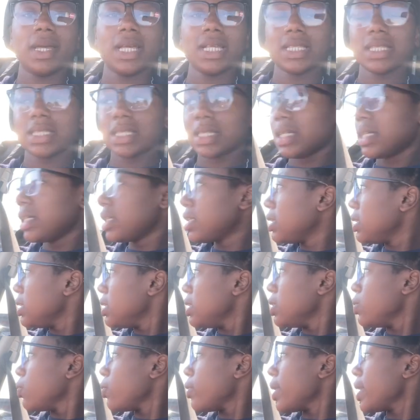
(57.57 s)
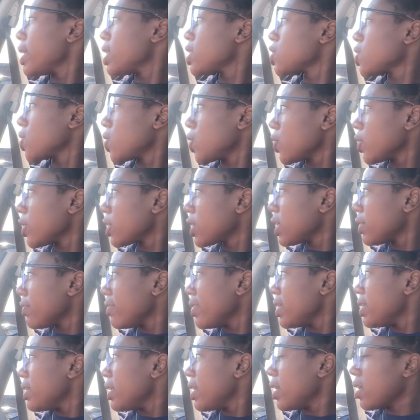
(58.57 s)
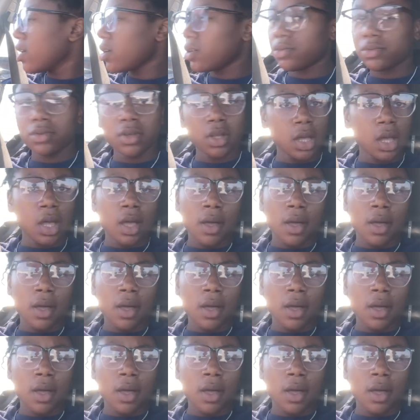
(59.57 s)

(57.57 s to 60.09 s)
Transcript: basically, we're at Target right now.